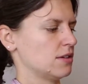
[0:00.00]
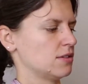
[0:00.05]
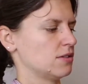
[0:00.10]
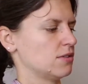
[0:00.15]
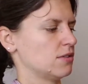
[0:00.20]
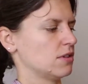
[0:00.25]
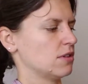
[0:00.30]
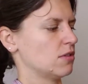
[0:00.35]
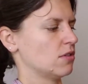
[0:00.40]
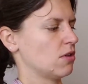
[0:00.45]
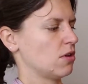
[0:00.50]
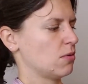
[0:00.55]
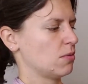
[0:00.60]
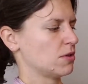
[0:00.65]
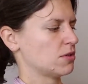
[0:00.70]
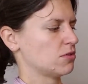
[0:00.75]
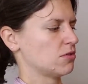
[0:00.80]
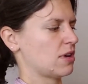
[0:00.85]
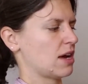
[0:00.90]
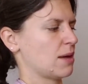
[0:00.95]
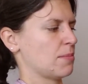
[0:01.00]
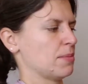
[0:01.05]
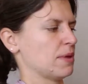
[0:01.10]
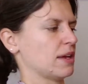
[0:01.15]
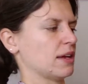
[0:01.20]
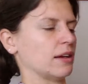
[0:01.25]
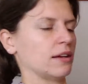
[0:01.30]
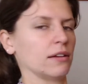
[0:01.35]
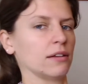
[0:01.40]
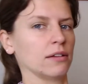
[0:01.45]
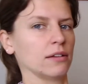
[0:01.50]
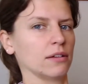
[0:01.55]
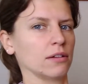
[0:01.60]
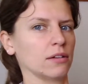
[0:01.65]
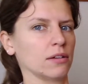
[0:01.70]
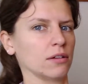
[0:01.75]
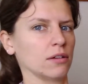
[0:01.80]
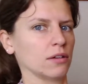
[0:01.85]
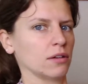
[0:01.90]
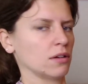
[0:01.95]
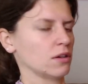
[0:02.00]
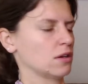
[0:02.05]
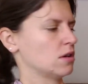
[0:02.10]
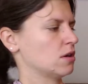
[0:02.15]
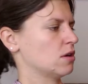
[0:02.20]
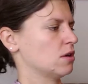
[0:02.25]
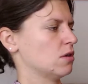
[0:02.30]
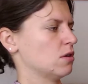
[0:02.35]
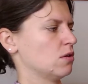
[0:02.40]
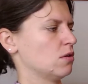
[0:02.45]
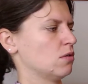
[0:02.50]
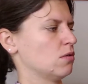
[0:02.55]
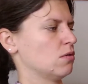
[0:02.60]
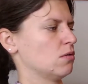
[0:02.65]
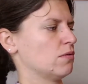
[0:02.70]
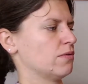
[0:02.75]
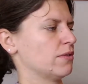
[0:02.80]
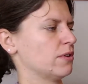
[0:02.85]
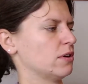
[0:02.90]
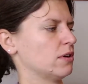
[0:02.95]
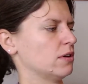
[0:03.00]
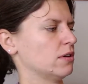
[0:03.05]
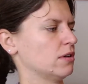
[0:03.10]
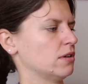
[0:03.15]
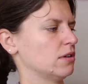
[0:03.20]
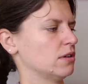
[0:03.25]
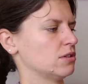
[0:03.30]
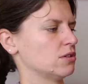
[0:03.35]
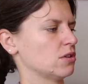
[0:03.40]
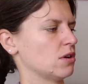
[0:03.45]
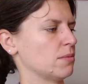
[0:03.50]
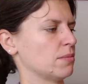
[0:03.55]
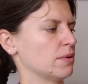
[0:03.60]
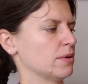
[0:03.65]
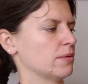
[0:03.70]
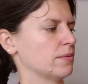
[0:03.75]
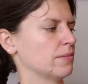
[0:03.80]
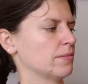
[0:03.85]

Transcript: so that you're always wrapping over the top.